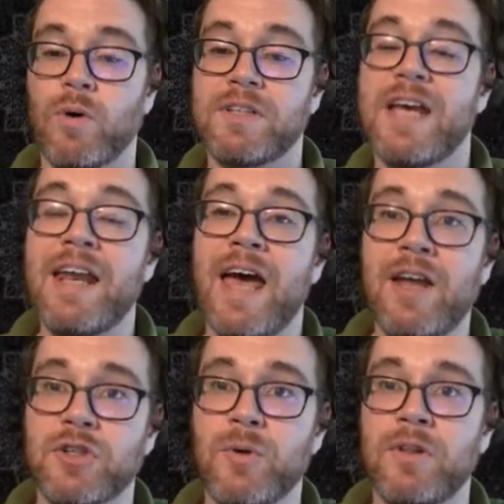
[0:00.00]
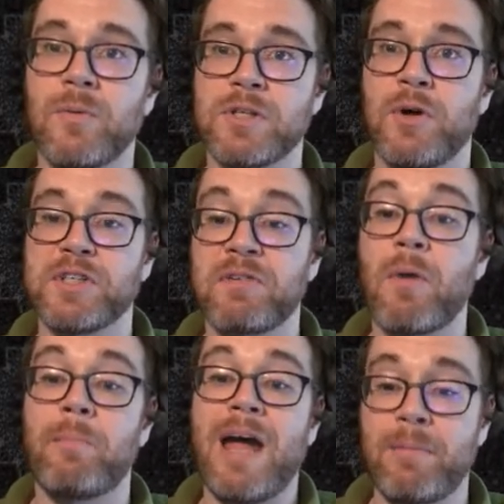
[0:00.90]
data entering the results from
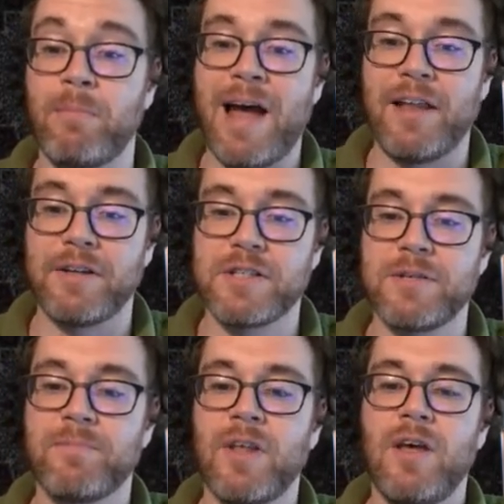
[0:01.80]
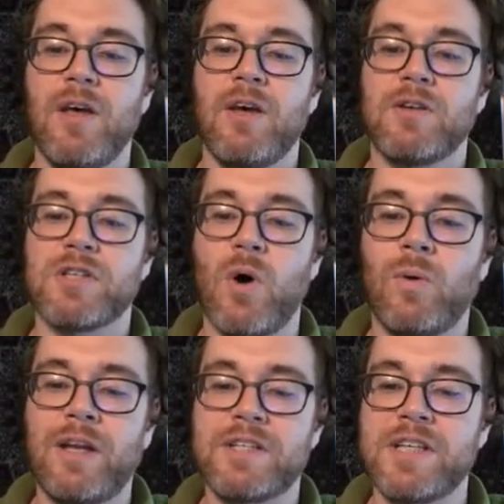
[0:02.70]
our paper ballots. So
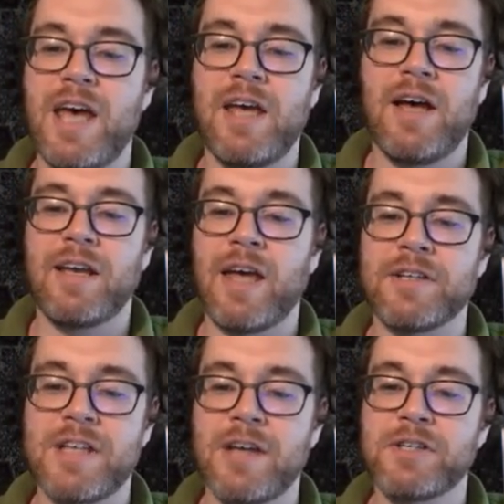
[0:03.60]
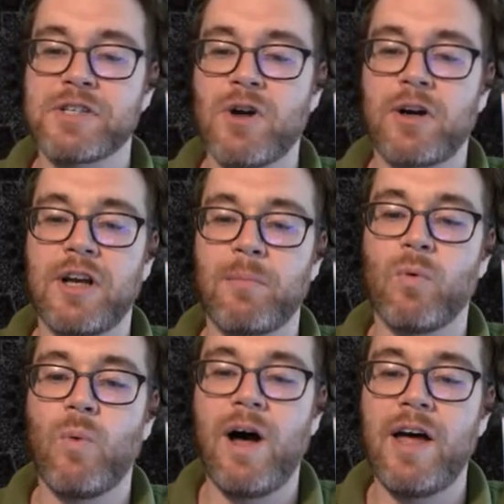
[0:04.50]
let's say, again, Sansa Stark
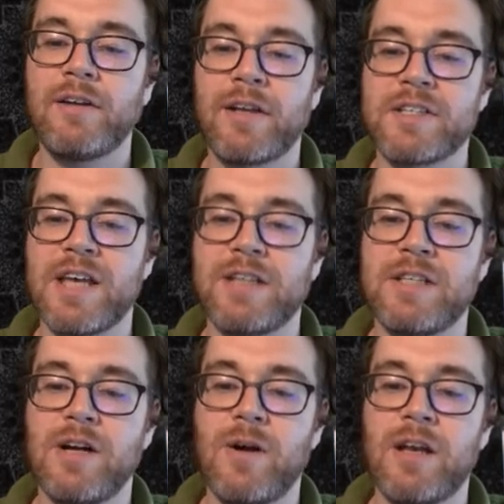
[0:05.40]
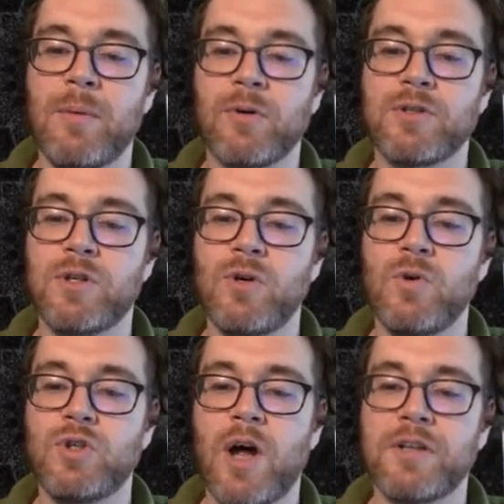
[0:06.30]
number 1, let's say Tyrion number
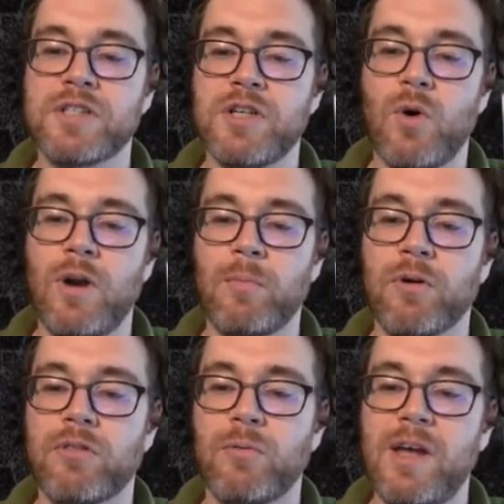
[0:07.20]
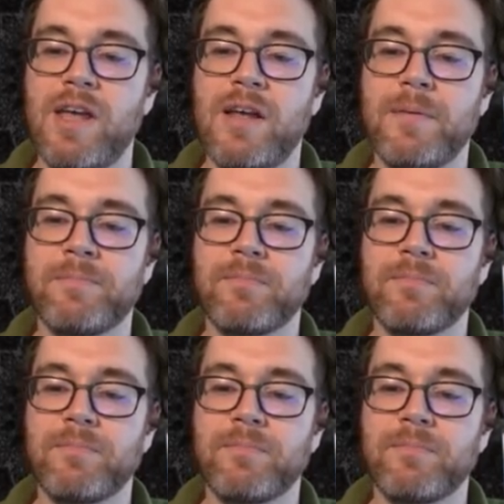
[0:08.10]
2, Jon Snow number 3.